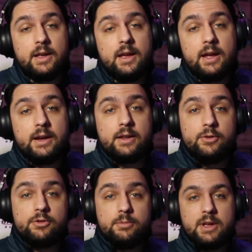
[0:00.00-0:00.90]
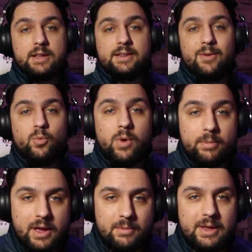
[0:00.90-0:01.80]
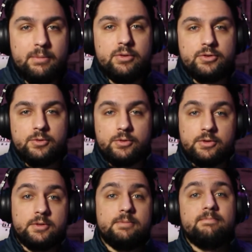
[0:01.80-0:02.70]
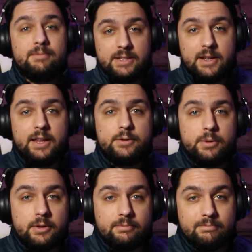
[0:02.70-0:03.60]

and use them as a webcam input source. Let's get into it.